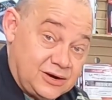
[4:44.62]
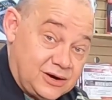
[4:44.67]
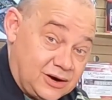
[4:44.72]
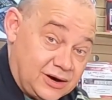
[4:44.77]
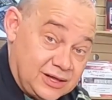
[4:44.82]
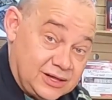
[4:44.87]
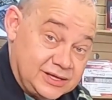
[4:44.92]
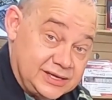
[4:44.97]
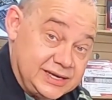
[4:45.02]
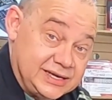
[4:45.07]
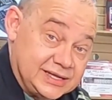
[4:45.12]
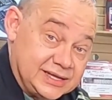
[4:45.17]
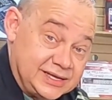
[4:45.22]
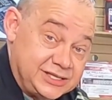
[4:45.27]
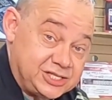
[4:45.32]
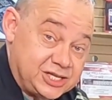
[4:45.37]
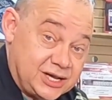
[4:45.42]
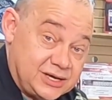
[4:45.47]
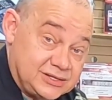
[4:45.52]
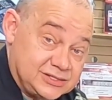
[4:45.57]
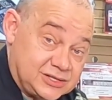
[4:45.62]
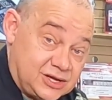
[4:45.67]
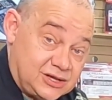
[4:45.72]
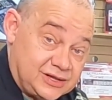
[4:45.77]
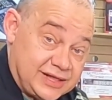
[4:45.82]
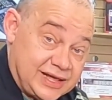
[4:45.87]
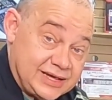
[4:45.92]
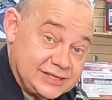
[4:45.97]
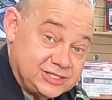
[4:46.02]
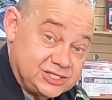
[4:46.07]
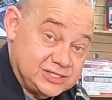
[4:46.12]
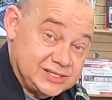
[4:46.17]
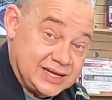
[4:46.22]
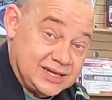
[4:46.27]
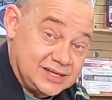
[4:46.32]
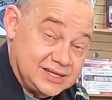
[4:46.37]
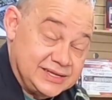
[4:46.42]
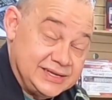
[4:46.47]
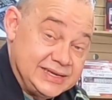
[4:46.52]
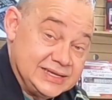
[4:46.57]
our LED light channels, all that, just
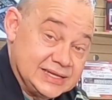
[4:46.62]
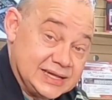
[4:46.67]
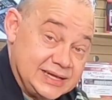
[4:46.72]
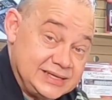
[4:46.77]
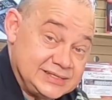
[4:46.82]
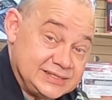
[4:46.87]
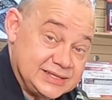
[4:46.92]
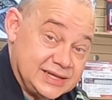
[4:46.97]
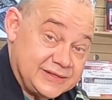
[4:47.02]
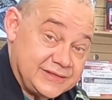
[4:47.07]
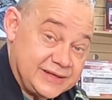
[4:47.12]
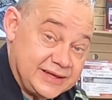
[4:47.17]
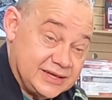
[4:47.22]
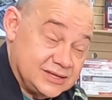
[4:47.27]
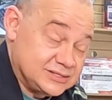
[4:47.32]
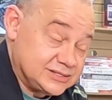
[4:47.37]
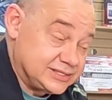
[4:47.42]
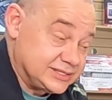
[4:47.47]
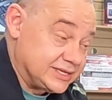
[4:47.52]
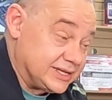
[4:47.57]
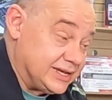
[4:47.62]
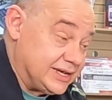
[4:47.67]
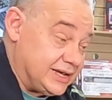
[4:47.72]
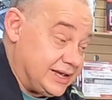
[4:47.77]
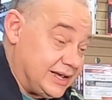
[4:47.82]
LED lights, nothing else.